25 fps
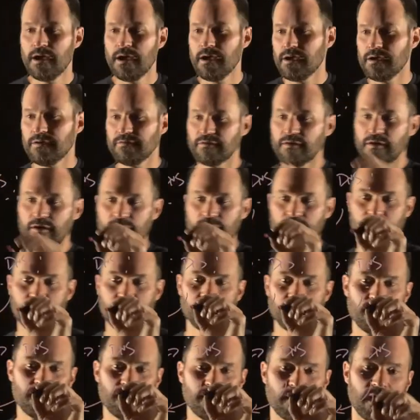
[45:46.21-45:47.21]
is going to be
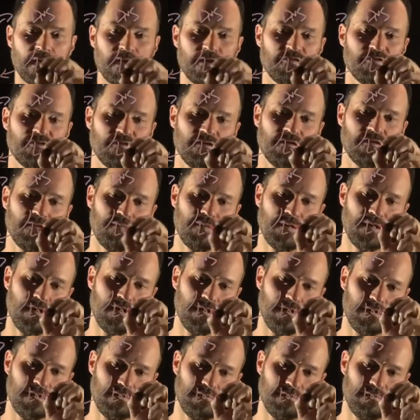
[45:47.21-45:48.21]
location dependent.